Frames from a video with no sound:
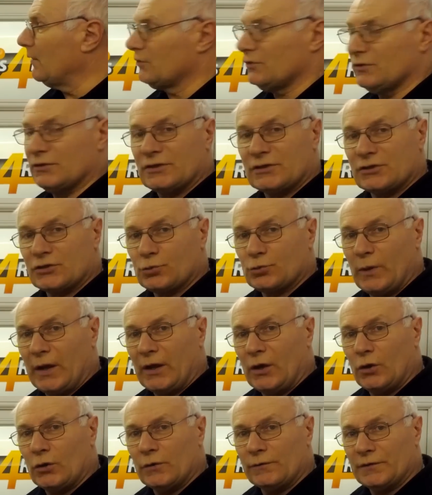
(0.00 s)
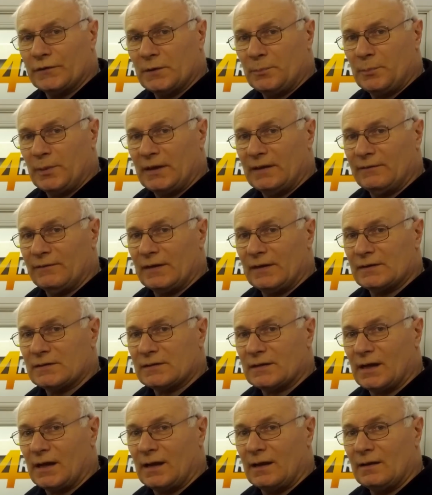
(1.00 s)
to swing over the
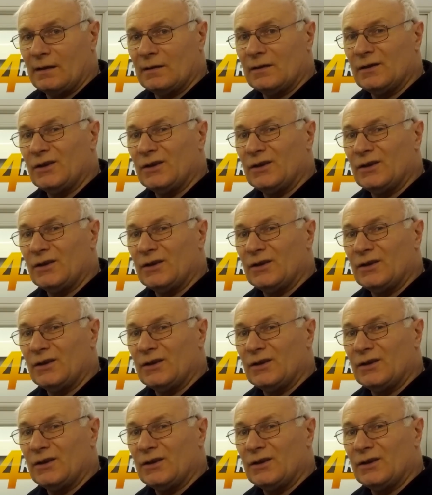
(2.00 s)
PVC